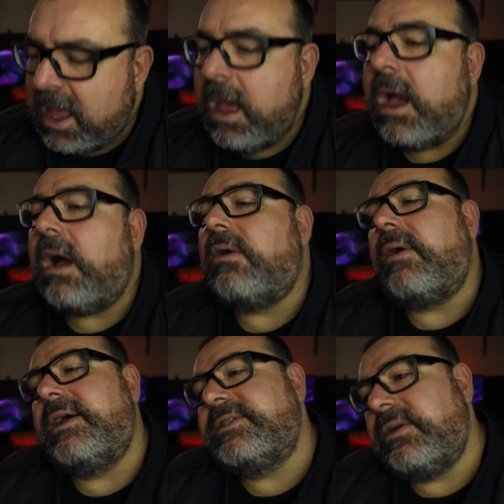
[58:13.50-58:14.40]

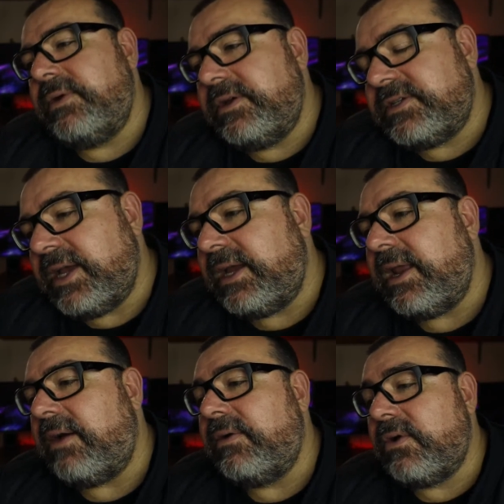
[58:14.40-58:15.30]
Oh, I see what you're saying
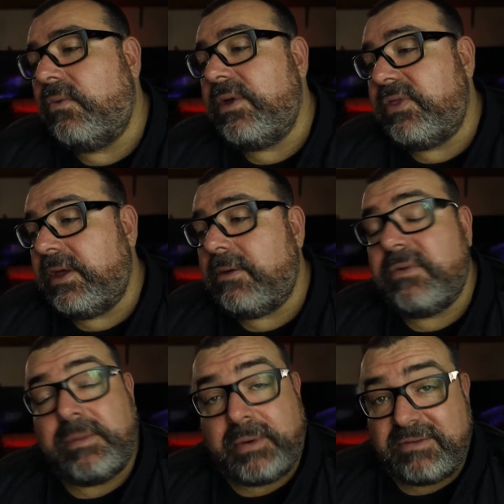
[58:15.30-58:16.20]
now. With
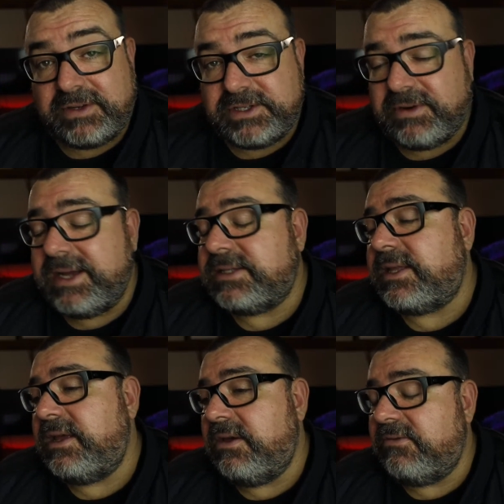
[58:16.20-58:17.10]
the prevalence rates
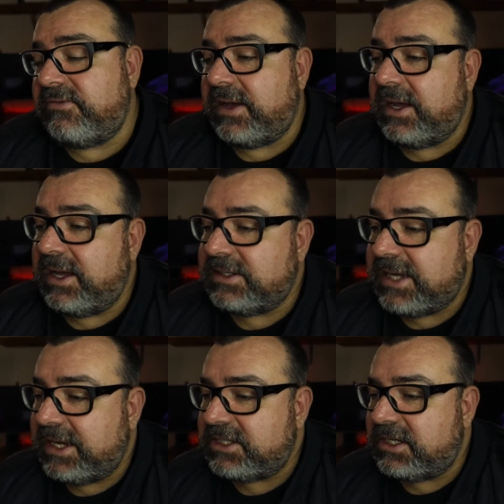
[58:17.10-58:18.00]
that you've
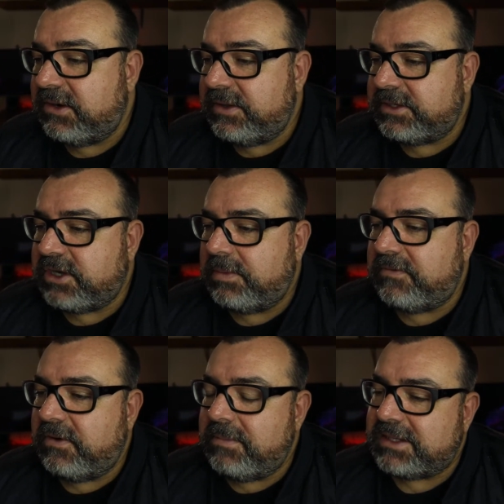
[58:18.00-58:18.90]
attached there at the top of
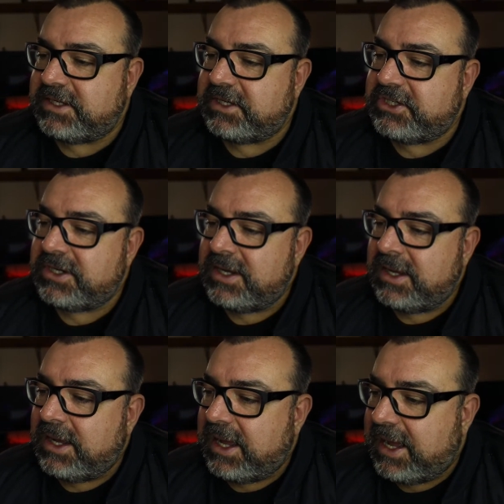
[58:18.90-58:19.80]
your message,
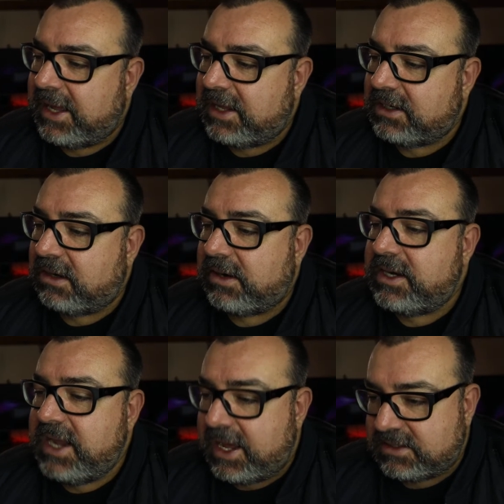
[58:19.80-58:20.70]
Lauren.
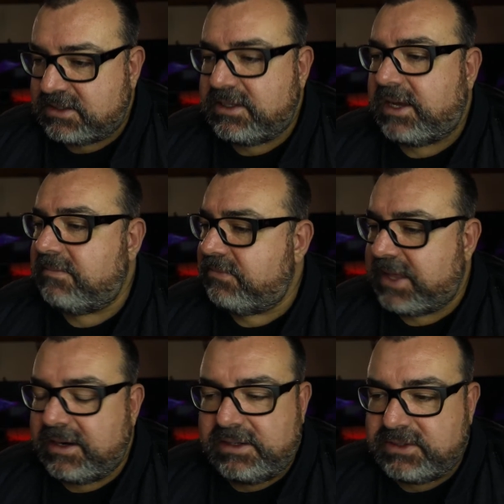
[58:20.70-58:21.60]
Yes, yep,
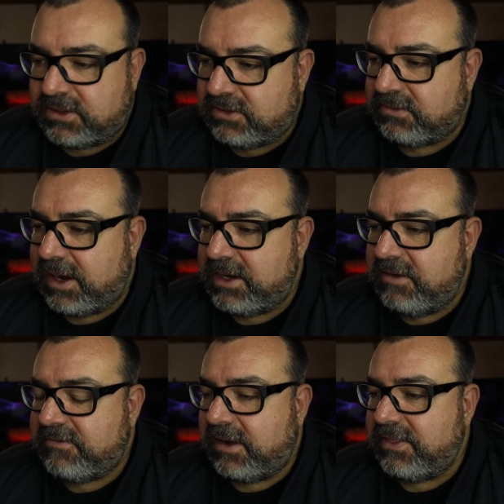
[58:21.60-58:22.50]
that is all right.
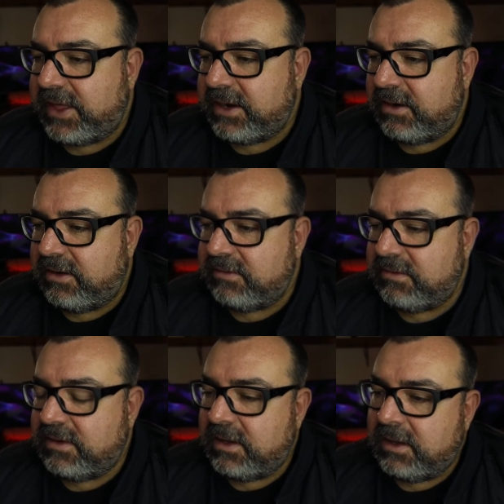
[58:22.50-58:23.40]
You've got that
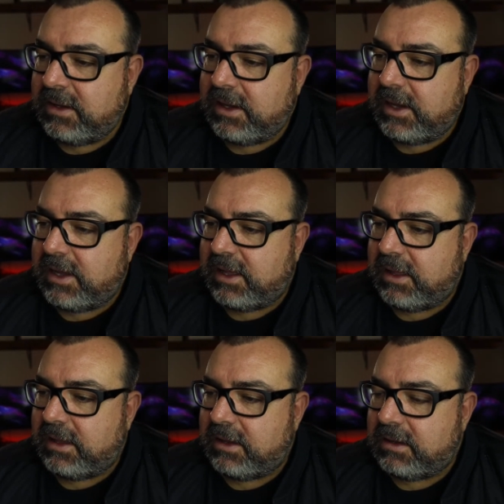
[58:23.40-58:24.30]
on
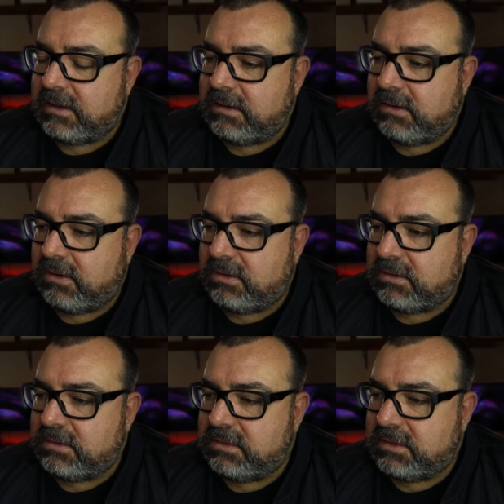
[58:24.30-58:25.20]

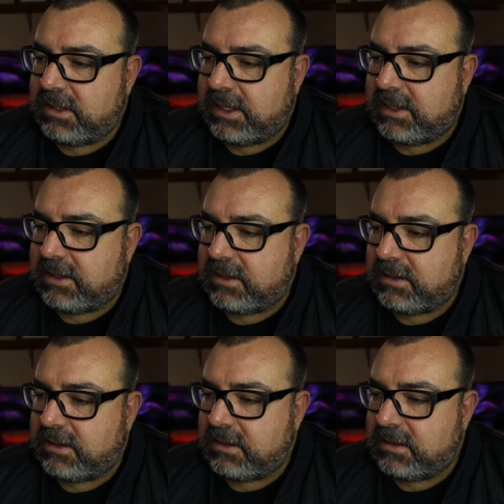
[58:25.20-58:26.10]
all
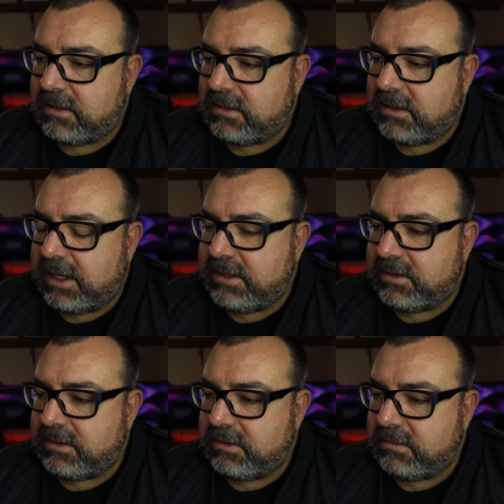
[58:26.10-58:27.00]

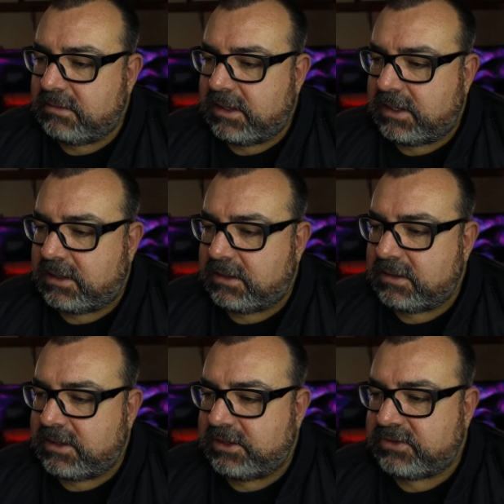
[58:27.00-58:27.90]
under
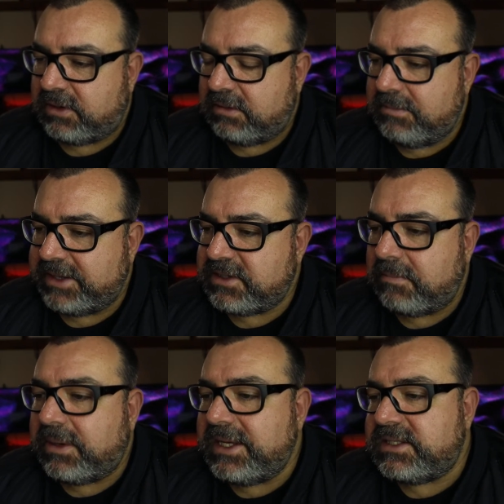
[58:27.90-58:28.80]
control. It makes
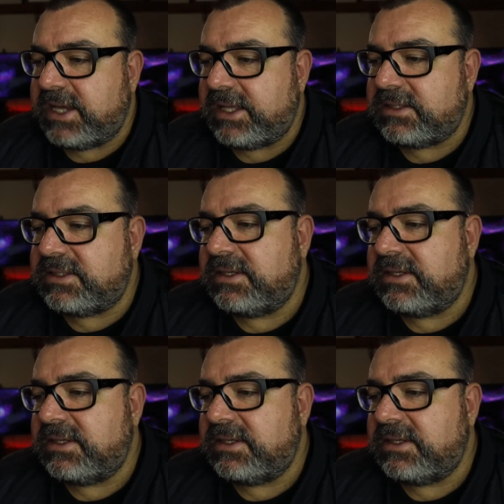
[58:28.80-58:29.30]
complete sense.